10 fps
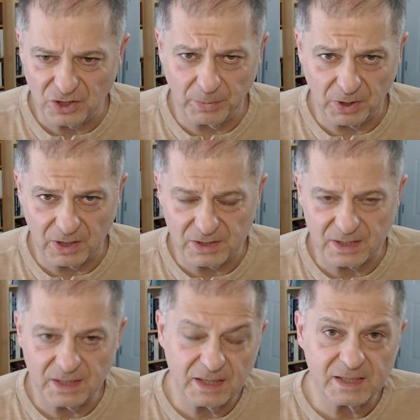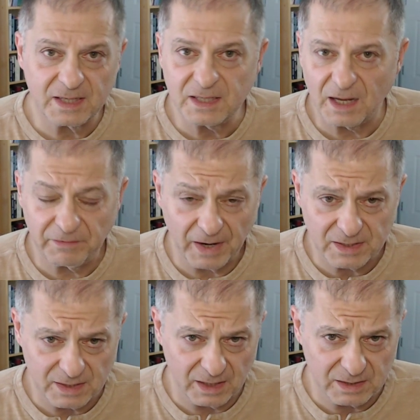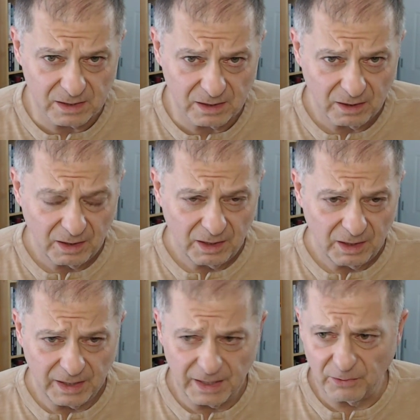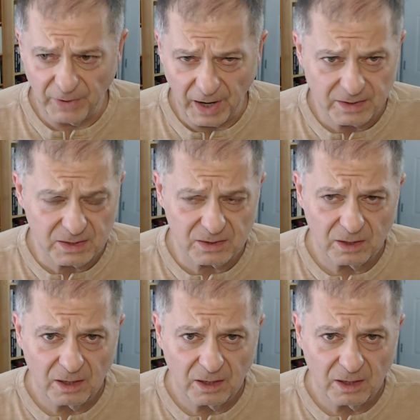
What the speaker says: it because it affects us. It affects